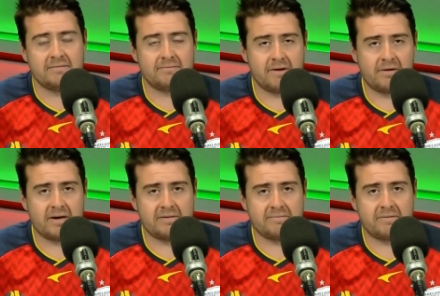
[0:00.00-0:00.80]

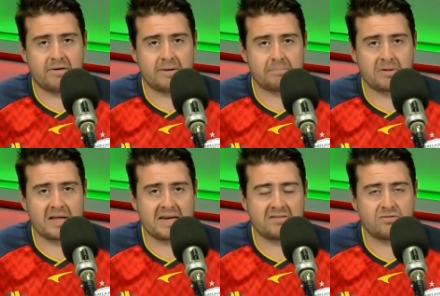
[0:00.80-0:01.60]
very, very
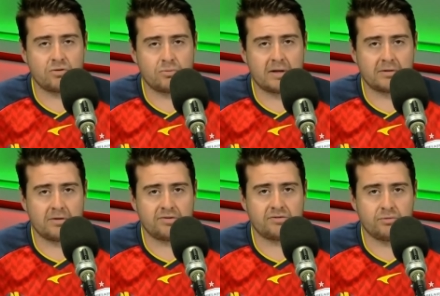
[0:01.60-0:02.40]
bleak 2 1
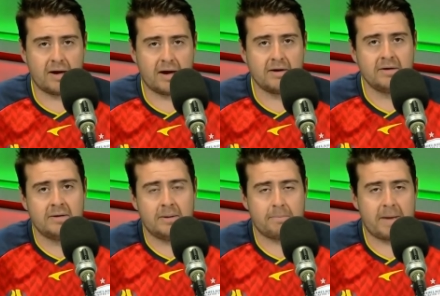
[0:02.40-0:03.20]
loss to our
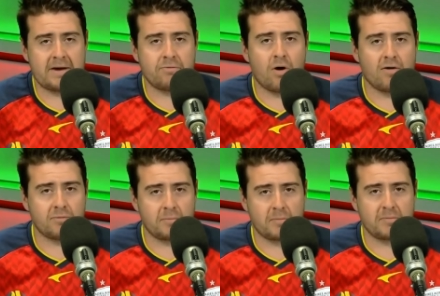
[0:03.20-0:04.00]
main
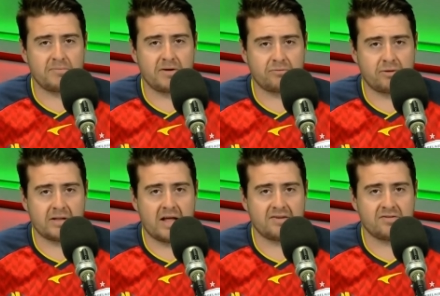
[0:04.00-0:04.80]
rival, Melbourne Victory,
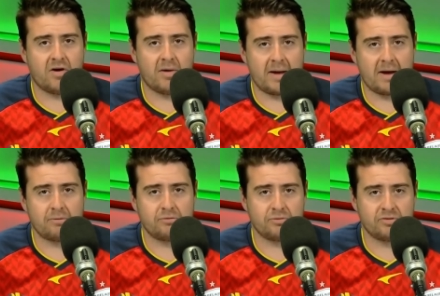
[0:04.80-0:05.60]
last time out,
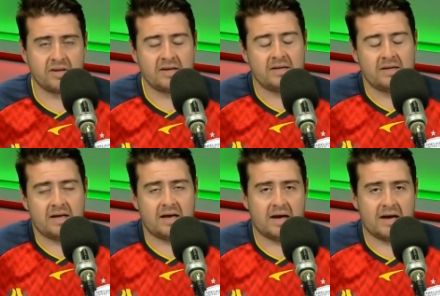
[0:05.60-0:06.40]
which was
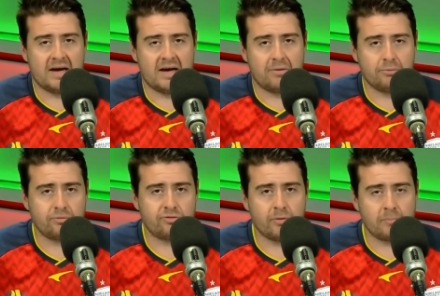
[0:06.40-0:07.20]
uh, a
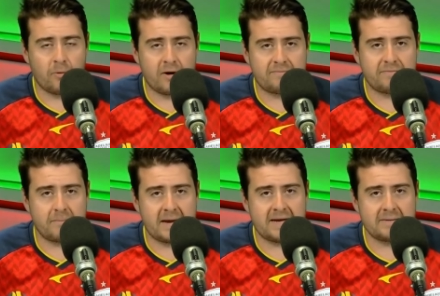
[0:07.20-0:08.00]
real sore point for
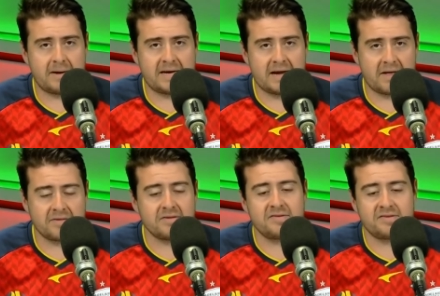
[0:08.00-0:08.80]
me and many
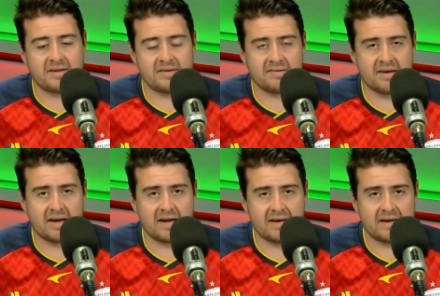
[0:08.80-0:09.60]
others. And
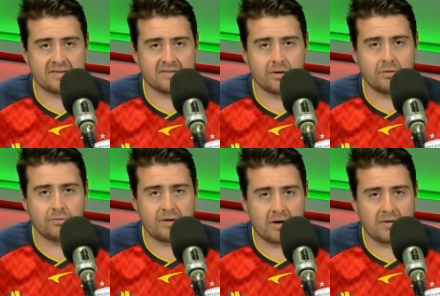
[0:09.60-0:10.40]
uh, it's not
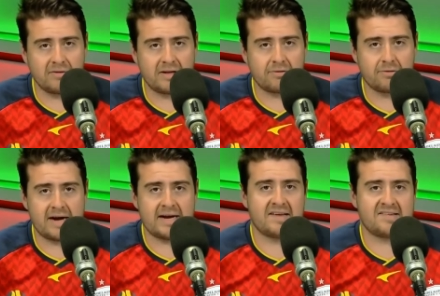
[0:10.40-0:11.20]
looking overly
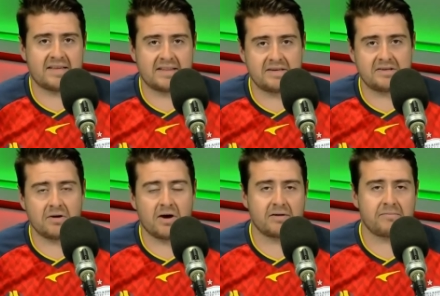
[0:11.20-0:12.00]
great as Adelaide
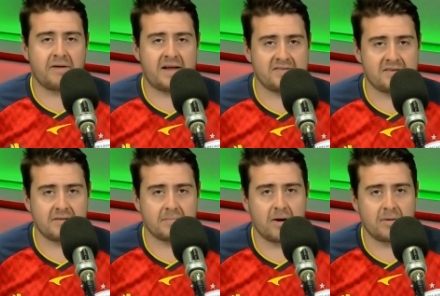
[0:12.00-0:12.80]
United fans
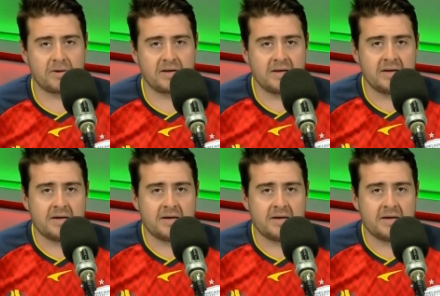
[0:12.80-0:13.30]
at the moment.